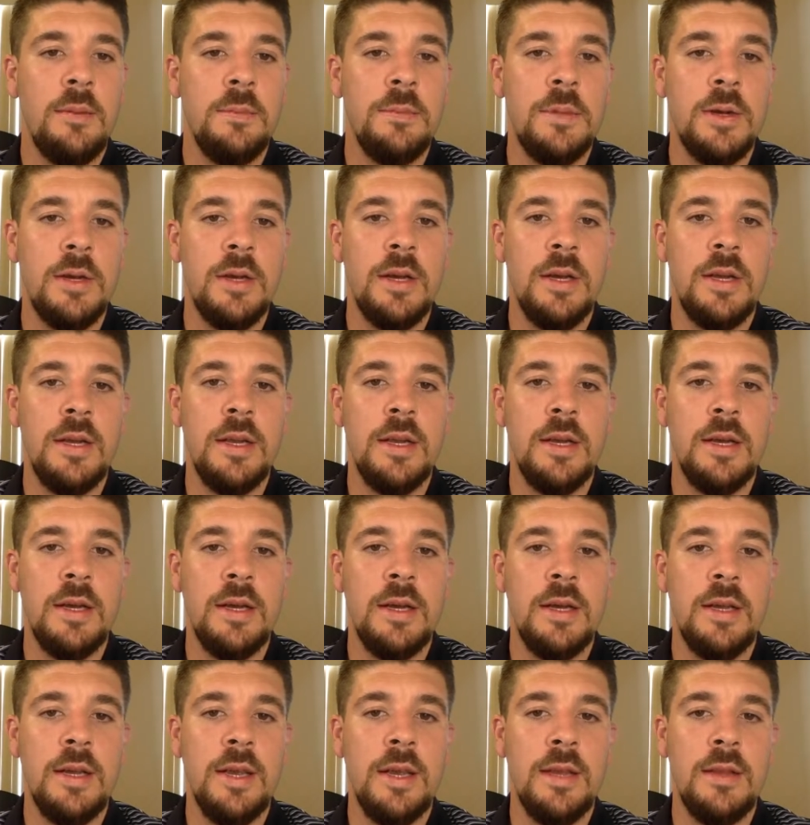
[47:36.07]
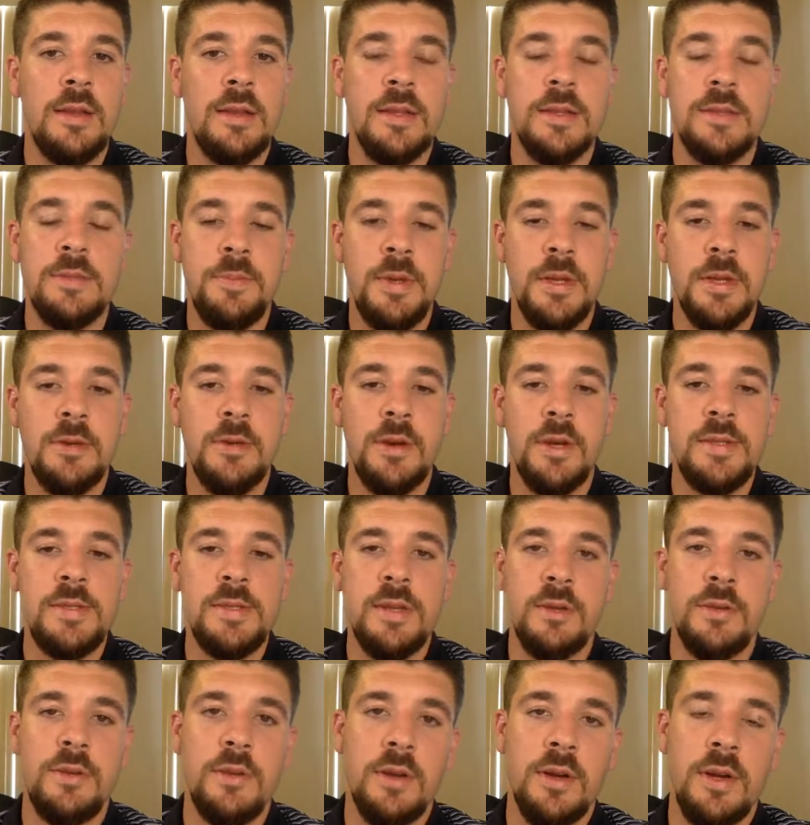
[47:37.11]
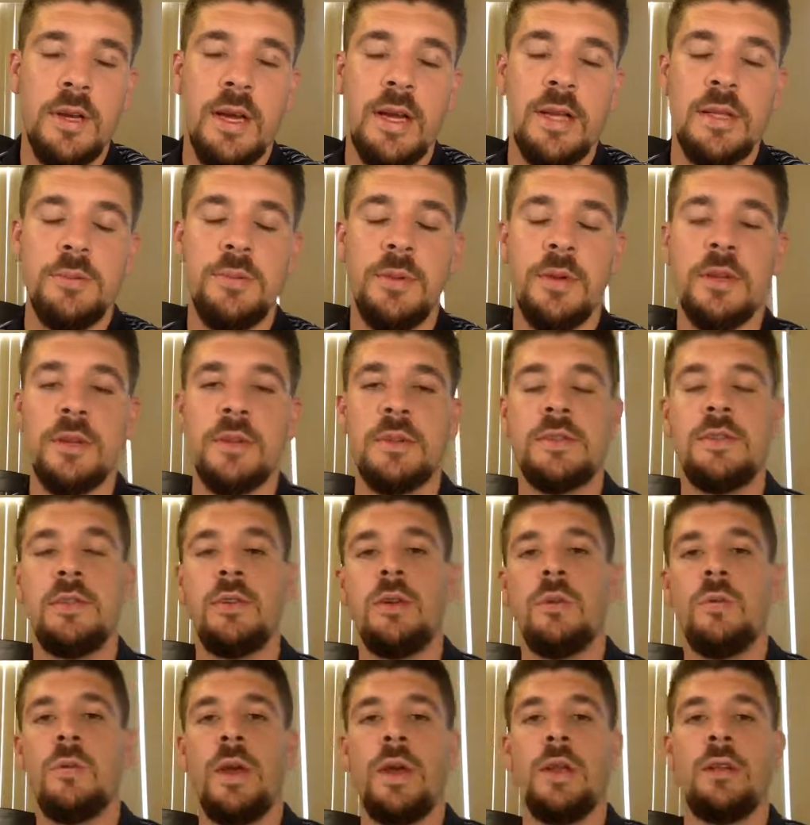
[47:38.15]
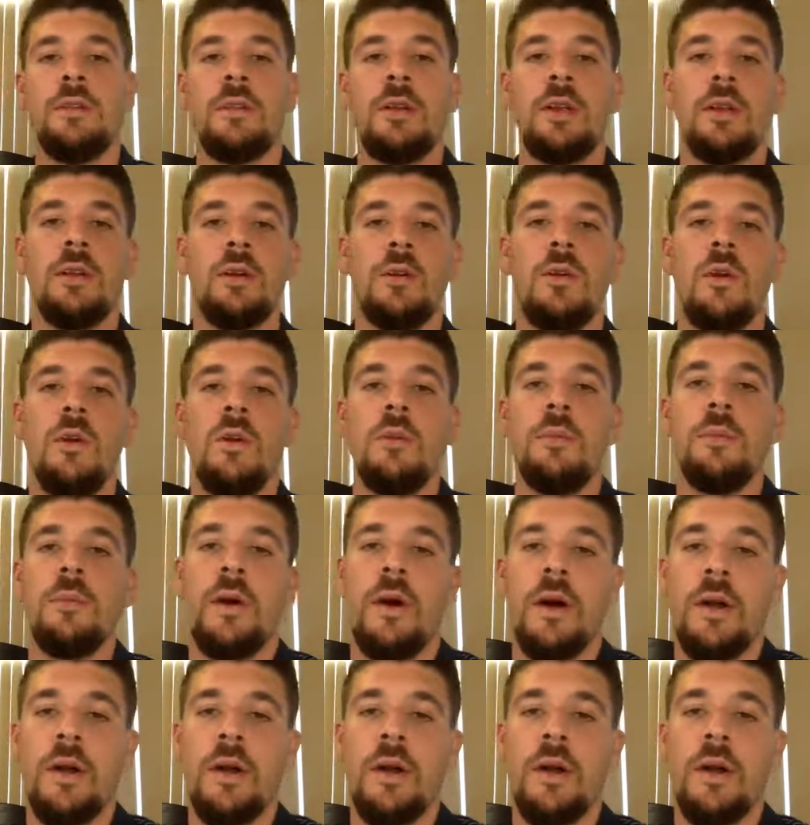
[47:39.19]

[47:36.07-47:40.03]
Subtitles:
But yeah, it's been crazy out there, guys, but there's still a way to get a home.